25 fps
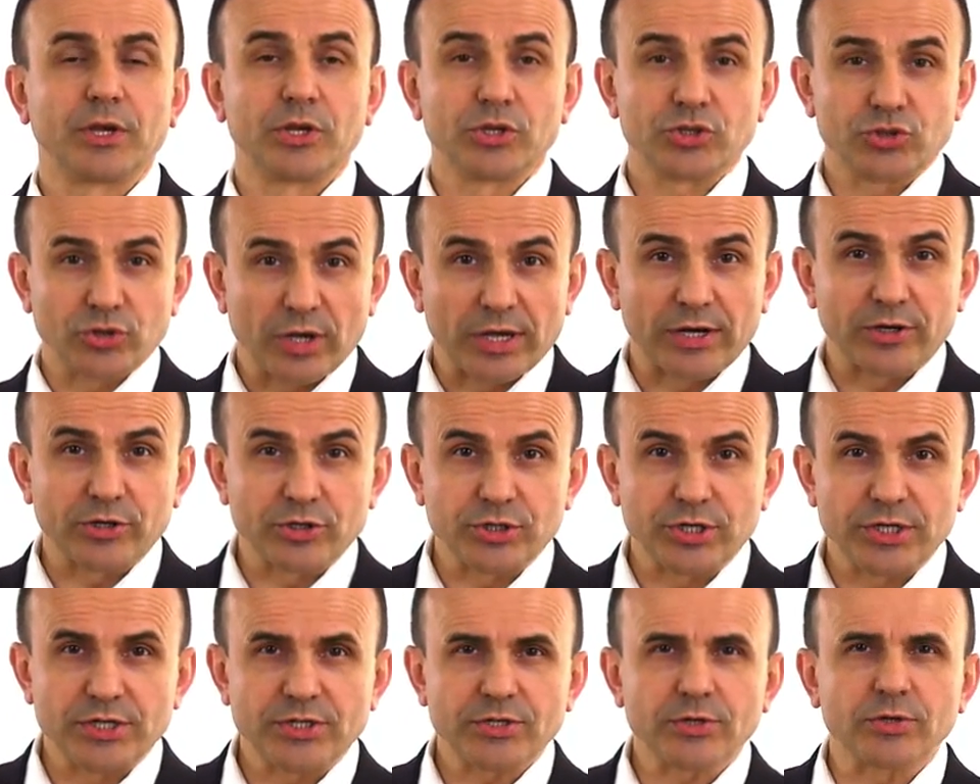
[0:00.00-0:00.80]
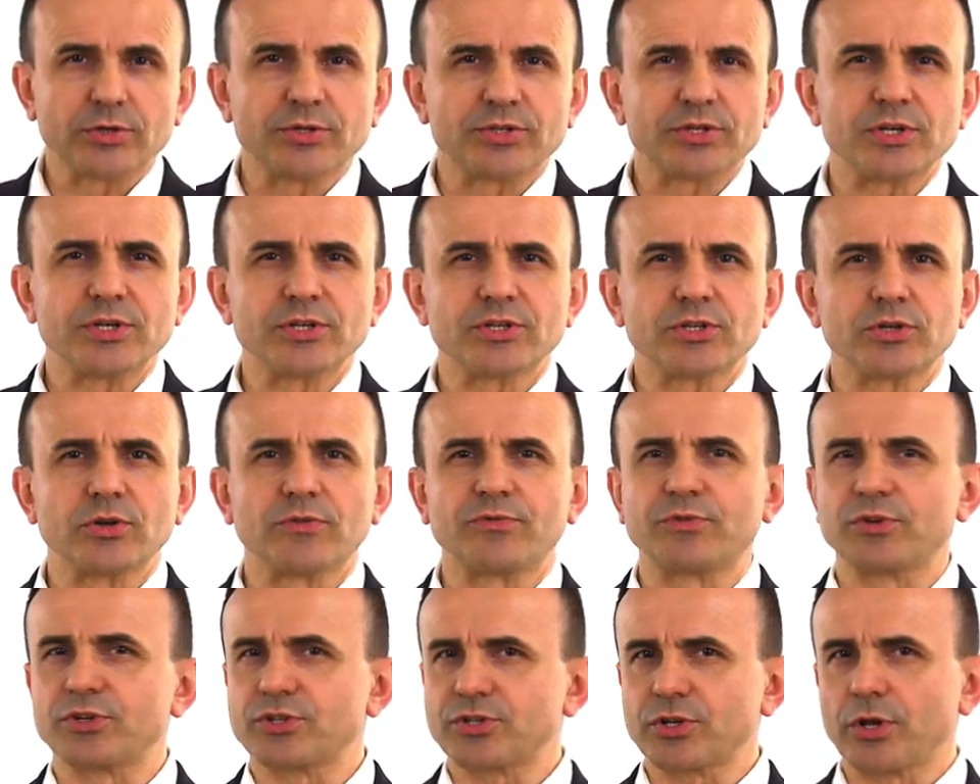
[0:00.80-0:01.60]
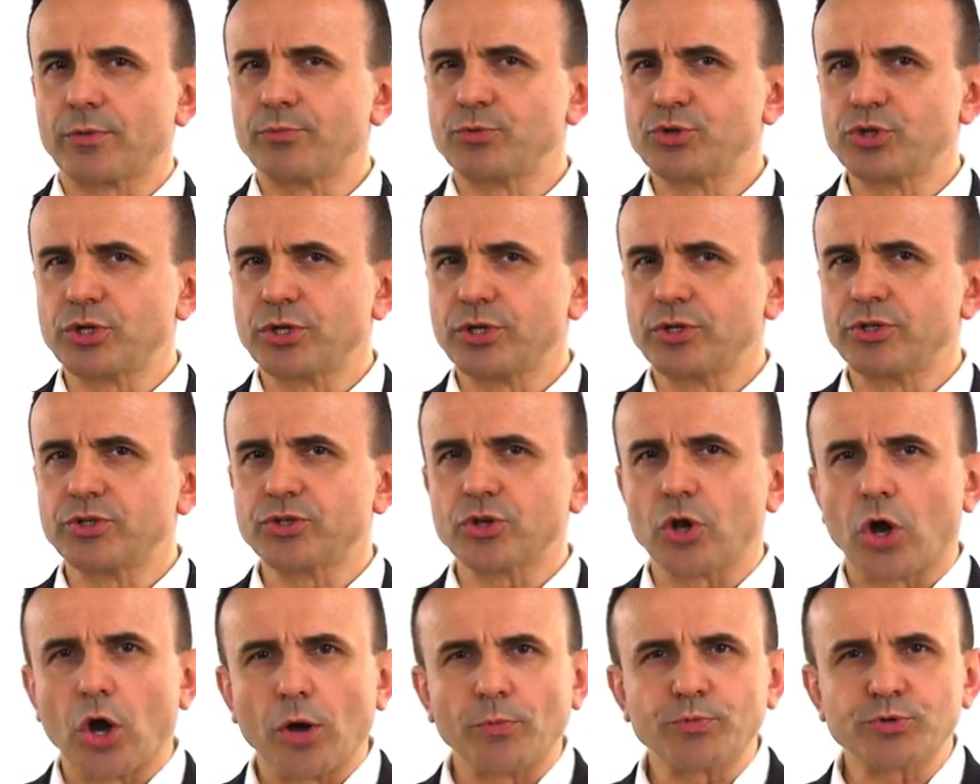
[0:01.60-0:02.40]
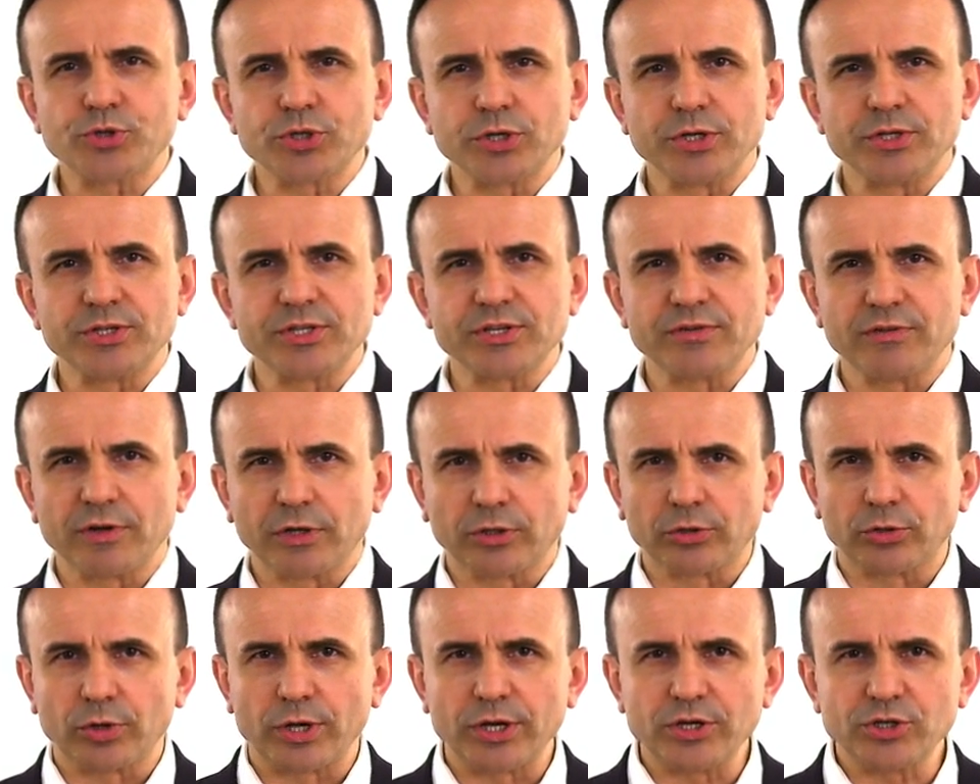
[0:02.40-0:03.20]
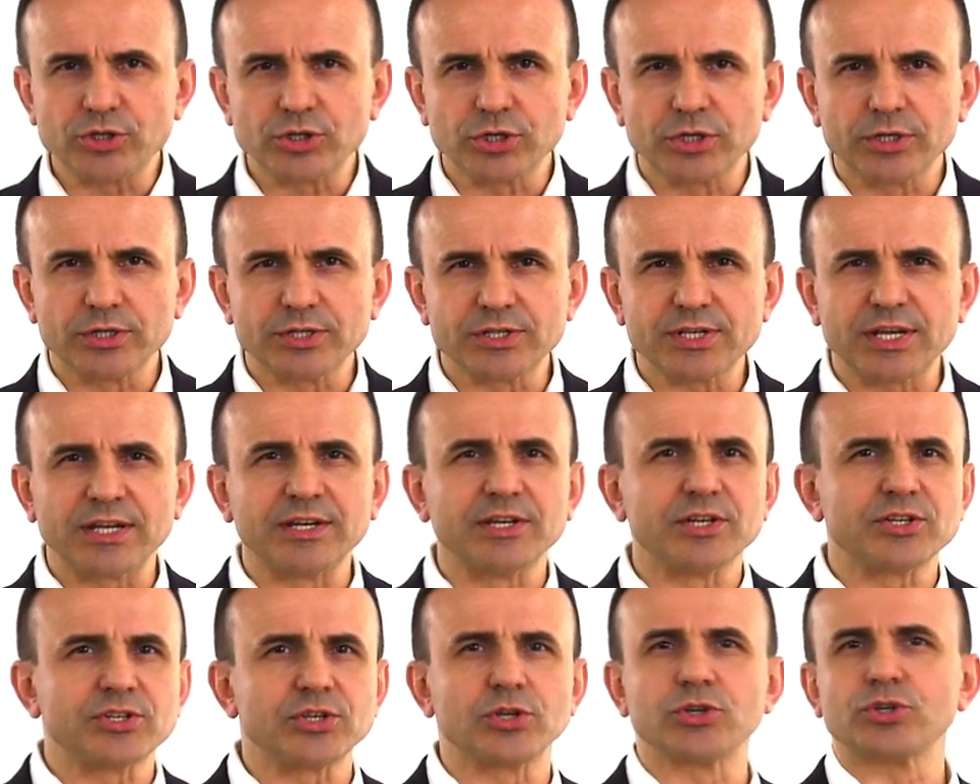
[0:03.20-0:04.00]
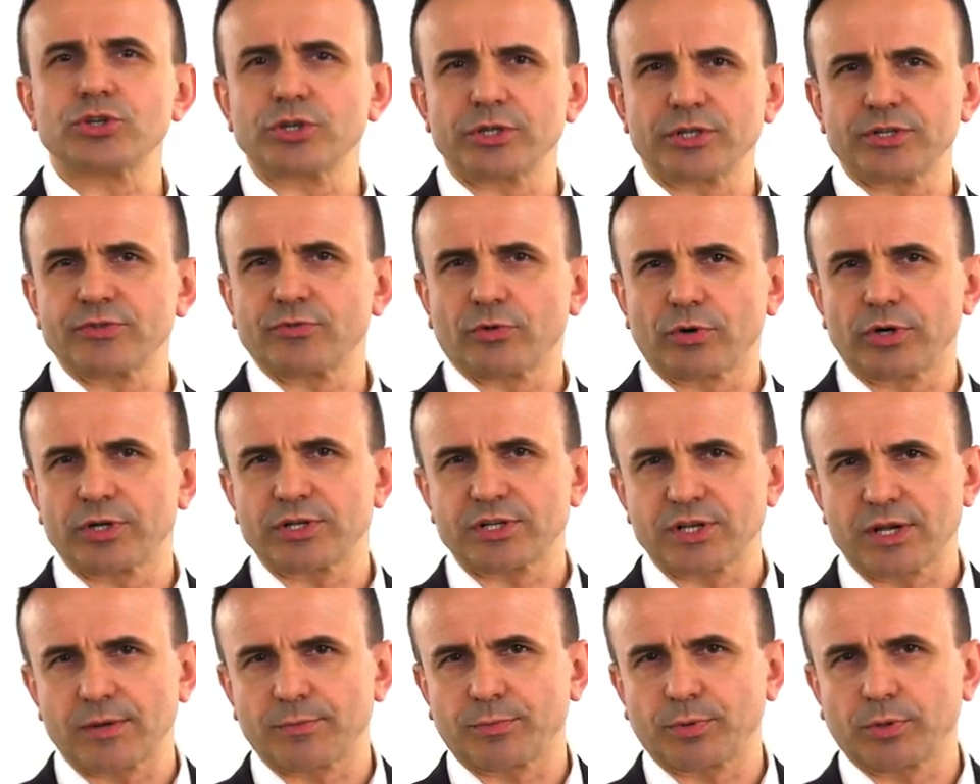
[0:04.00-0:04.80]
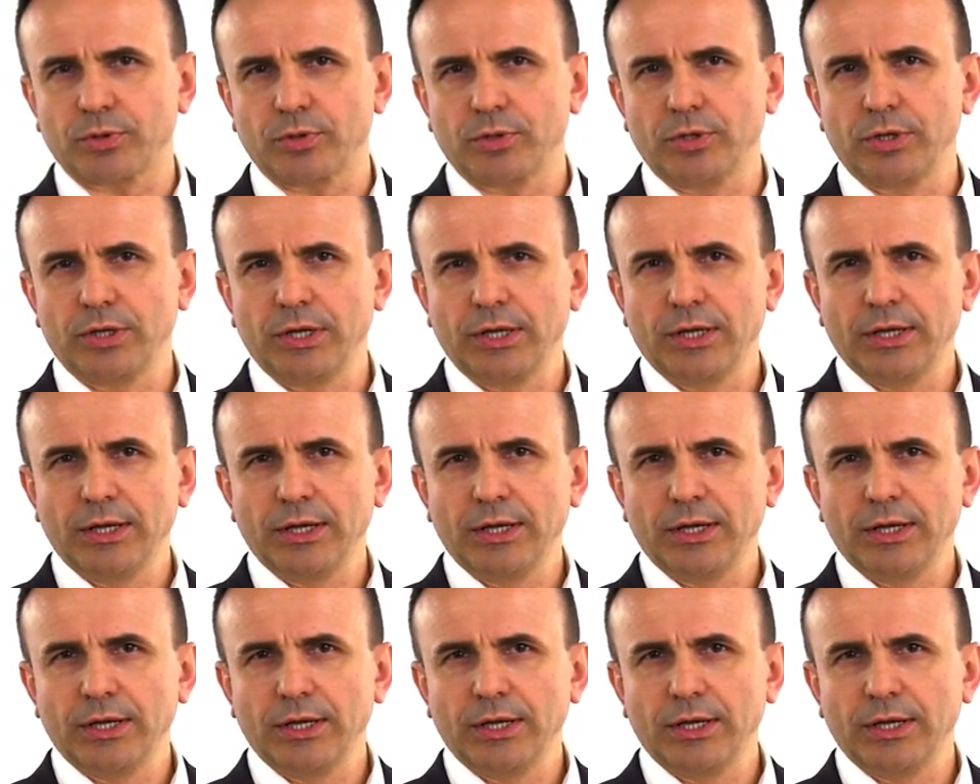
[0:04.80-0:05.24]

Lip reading: Strategies consist of assumptions, options, evaluations, and decisions, for example.